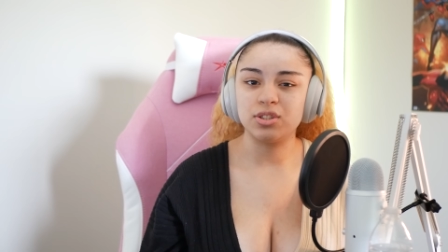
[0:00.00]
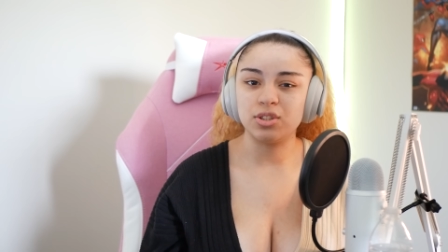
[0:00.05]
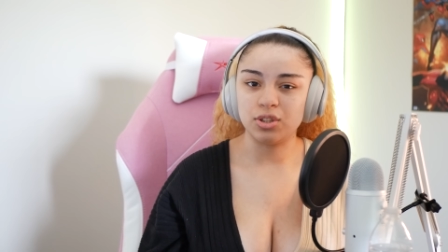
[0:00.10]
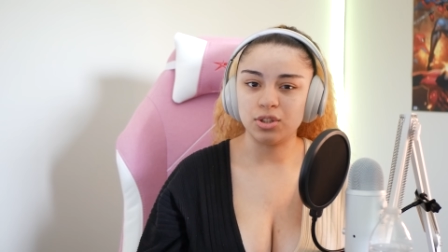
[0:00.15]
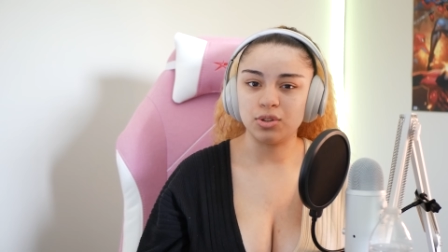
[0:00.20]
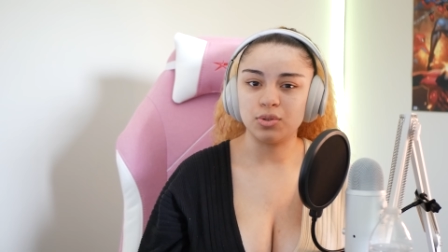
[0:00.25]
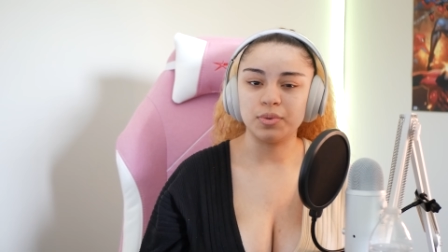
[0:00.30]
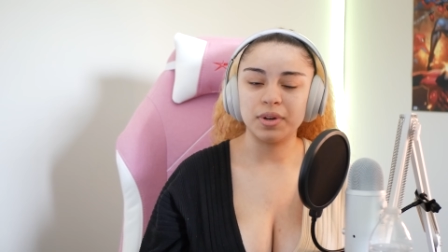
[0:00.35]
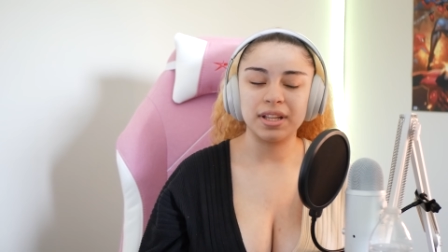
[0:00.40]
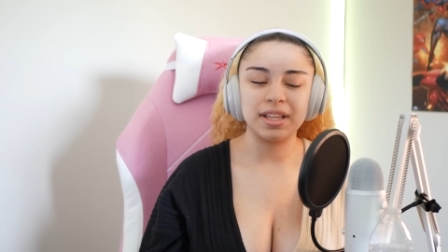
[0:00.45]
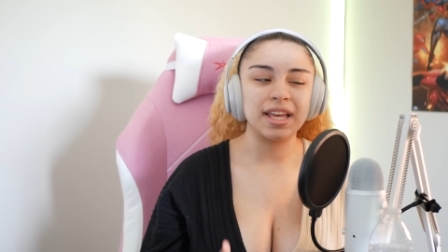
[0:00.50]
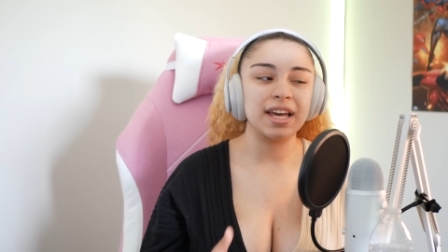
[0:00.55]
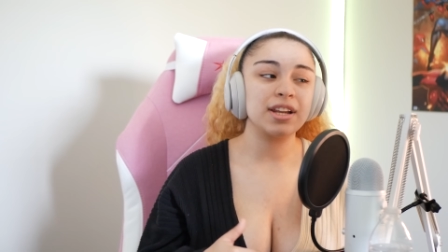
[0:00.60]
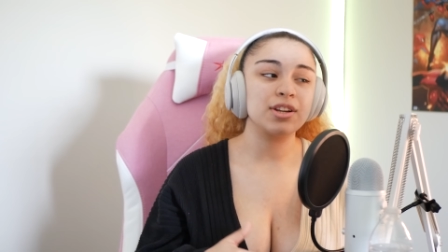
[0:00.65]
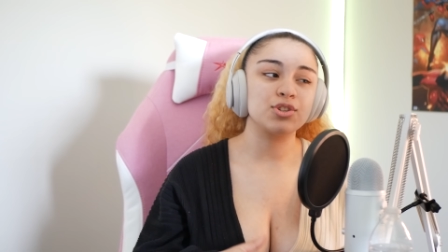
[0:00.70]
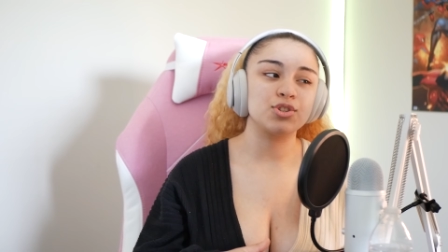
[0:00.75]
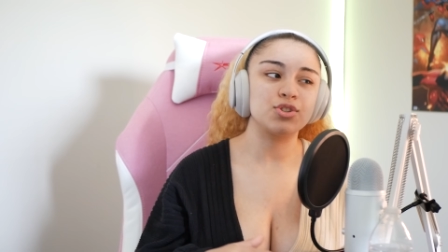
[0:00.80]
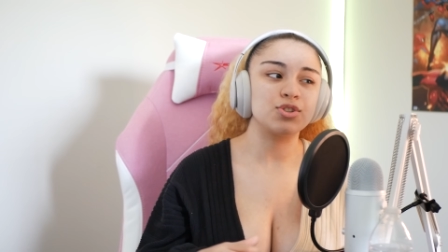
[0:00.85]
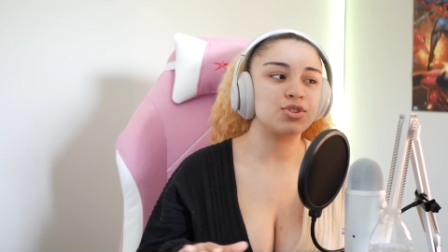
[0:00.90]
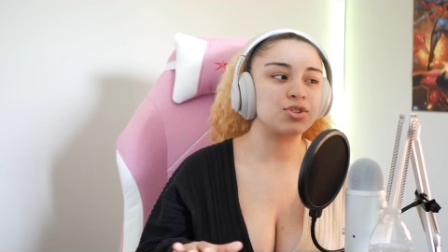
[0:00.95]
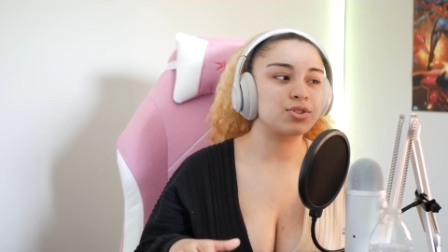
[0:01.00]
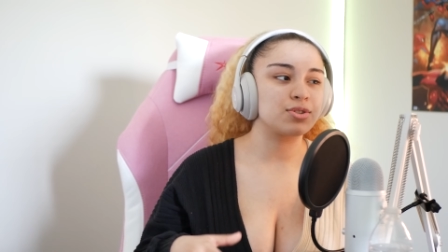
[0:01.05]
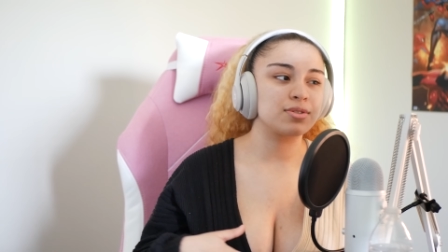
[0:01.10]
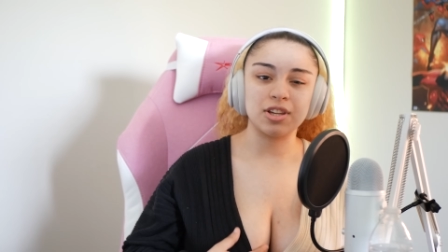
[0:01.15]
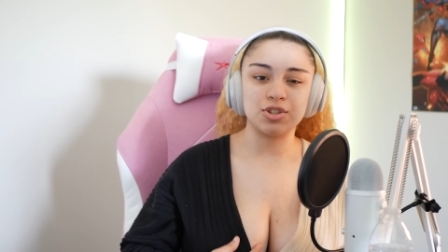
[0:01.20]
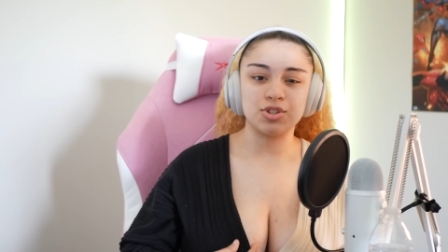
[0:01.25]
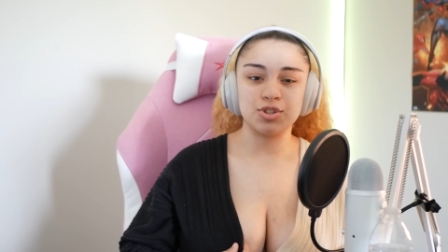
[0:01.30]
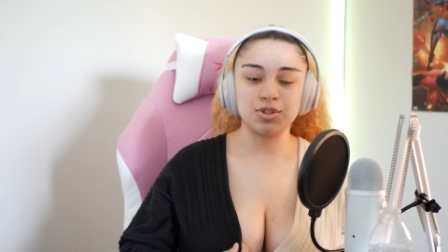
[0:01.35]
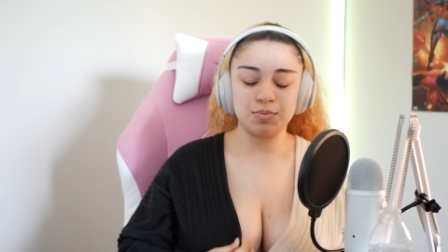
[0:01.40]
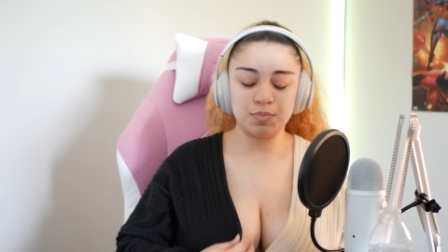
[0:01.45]
to you. And that is just
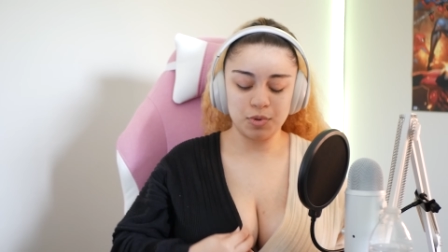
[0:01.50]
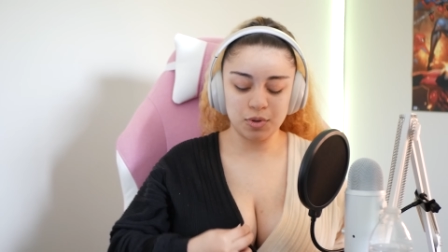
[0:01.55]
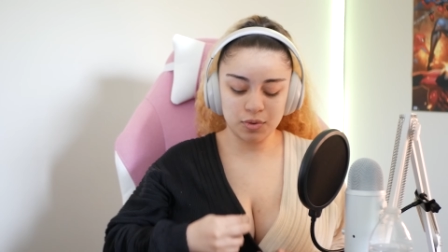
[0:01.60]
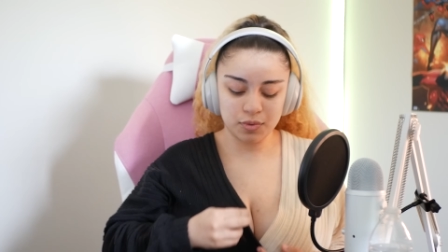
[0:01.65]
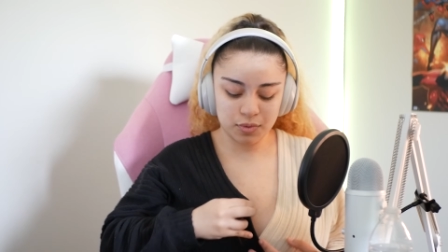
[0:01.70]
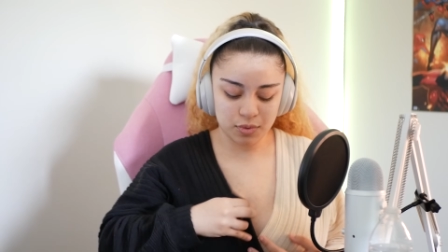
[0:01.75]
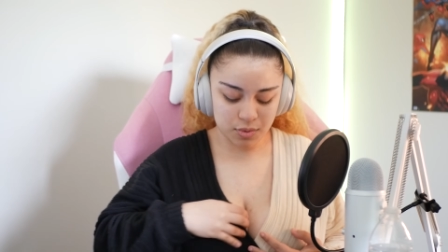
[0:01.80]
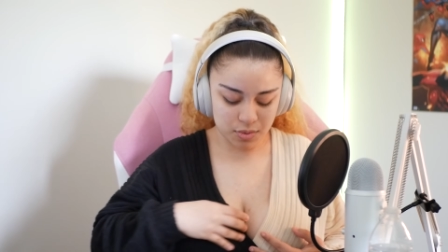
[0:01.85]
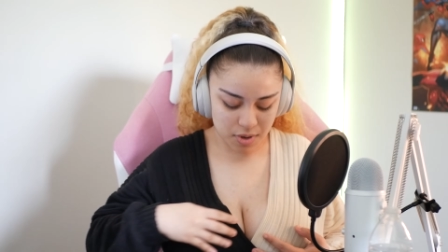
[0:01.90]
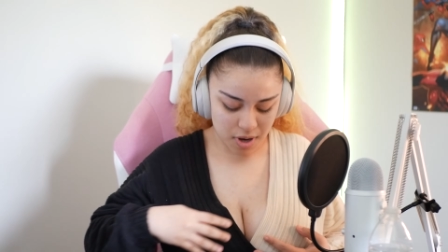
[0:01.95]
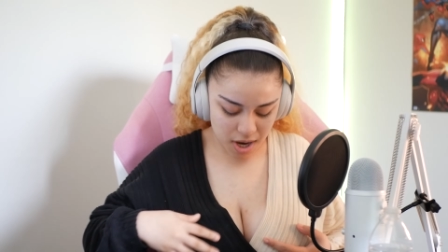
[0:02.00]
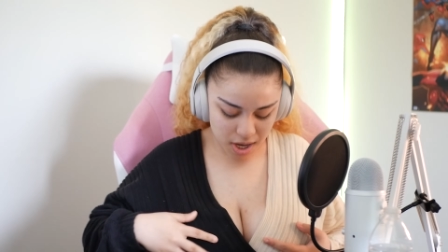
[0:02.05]
that's just beautiful.